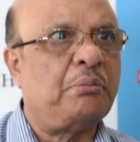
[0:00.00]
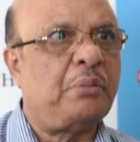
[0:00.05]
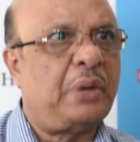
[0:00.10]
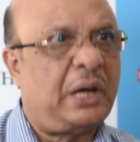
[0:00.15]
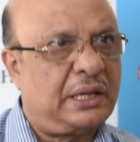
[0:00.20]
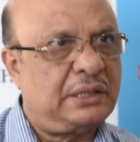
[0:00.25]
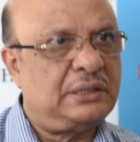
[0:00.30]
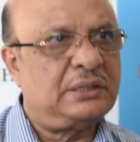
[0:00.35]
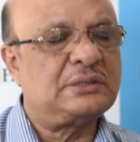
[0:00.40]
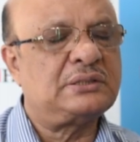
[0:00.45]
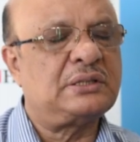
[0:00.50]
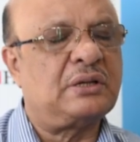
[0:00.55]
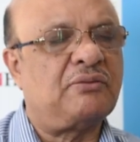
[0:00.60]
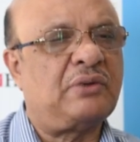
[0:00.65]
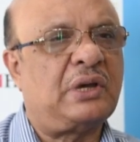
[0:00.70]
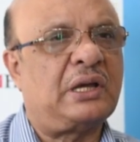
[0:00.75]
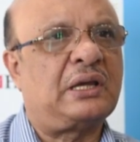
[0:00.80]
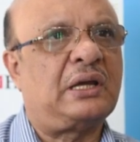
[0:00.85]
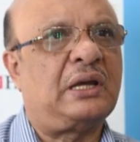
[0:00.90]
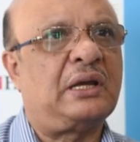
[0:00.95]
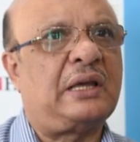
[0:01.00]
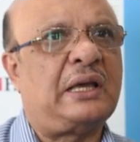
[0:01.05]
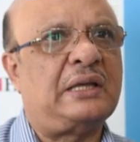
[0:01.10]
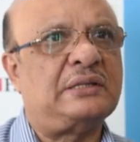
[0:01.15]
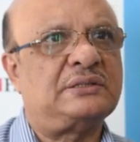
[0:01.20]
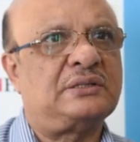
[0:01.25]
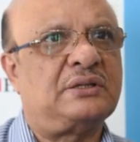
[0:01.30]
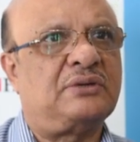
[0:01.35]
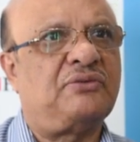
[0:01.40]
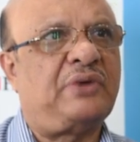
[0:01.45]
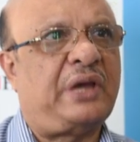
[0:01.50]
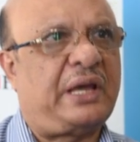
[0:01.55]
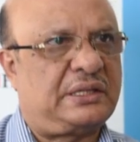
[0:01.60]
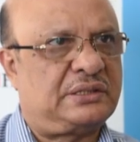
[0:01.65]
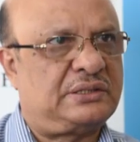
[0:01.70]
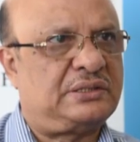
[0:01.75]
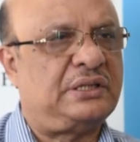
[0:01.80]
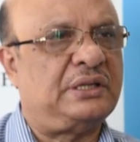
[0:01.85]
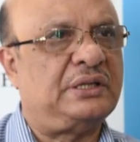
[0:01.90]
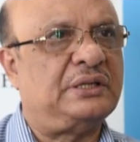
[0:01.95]
by the cervical cancer
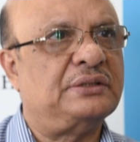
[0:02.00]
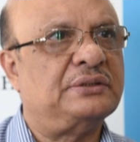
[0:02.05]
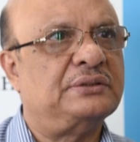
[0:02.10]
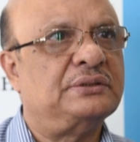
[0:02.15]
vaccine.